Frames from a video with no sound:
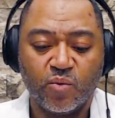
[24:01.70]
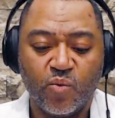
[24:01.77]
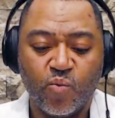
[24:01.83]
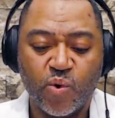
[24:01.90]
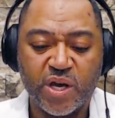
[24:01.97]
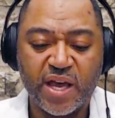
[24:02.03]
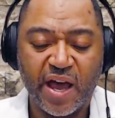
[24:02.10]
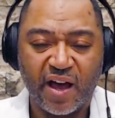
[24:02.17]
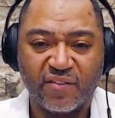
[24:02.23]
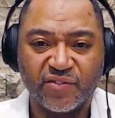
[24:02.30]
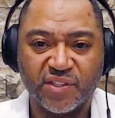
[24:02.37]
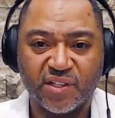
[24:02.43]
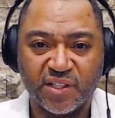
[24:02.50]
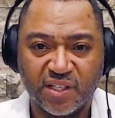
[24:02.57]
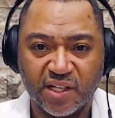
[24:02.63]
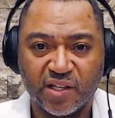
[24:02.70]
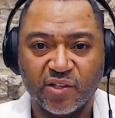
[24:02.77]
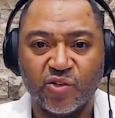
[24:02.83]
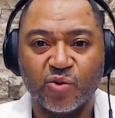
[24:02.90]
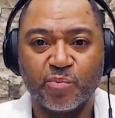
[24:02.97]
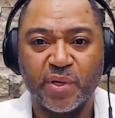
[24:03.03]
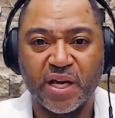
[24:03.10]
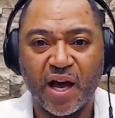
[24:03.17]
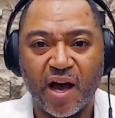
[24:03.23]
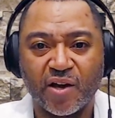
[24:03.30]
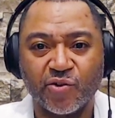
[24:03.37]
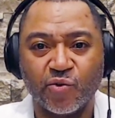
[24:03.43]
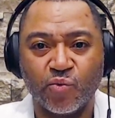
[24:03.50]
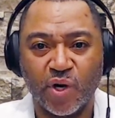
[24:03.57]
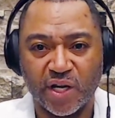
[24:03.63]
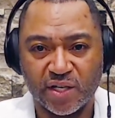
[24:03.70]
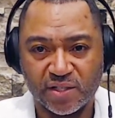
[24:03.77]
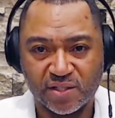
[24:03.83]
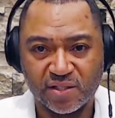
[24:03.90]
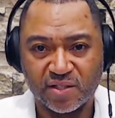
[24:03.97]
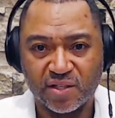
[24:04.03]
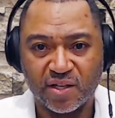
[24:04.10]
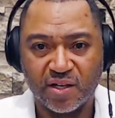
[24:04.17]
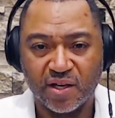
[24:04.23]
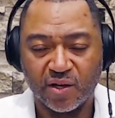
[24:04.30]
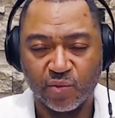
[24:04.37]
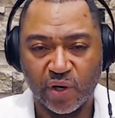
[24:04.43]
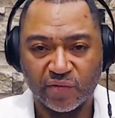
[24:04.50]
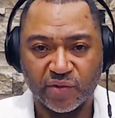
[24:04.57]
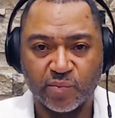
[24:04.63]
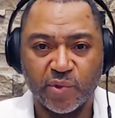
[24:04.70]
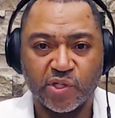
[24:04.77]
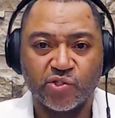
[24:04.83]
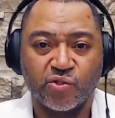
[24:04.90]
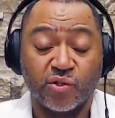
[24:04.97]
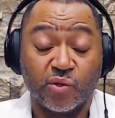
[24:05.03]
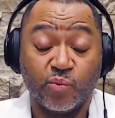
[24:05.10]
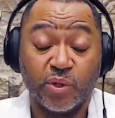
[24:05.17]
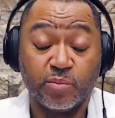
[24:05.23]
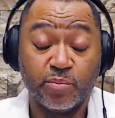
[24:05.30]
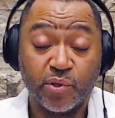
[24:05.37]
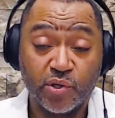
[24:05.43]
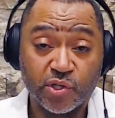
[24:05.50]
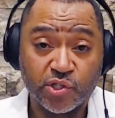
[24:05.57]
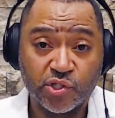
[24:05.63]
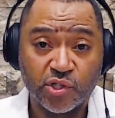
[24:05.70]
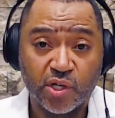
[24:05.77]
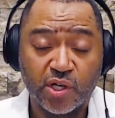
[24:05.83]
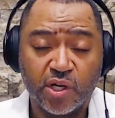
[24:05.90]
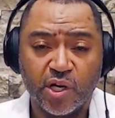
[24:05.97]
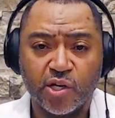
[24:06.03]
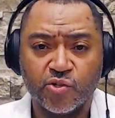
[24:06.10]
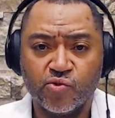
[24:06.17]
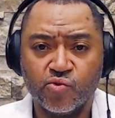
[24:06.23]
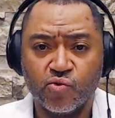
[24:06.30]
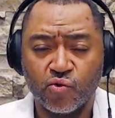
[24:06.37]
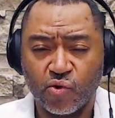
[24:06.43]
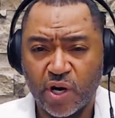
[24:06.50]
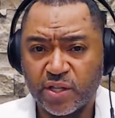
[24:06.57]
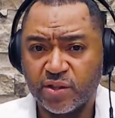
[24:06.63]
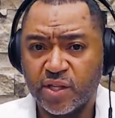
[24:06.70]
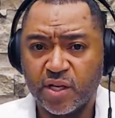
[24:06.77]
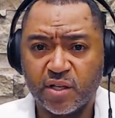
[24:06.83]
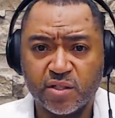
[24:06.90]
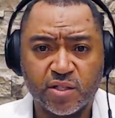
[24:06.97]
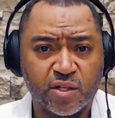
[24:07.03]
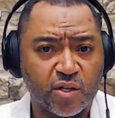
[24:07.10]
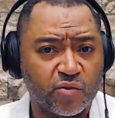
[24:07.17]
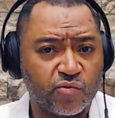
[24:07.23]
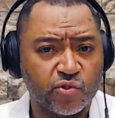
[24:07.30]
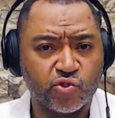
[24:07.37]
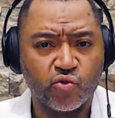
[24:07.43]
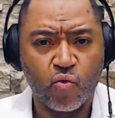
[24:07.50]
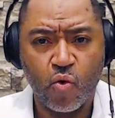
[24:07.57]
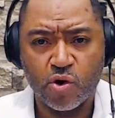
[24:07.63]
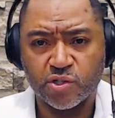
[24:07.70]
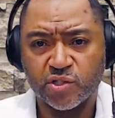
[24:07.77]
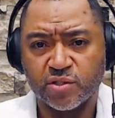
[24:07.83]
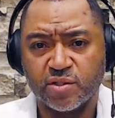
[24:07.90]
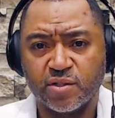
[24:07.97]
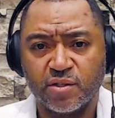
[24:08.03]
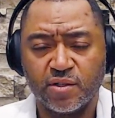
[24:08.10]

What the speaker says: we have to, again, look beyond the race, and we have to make sure that we push and do great things here for Georgians.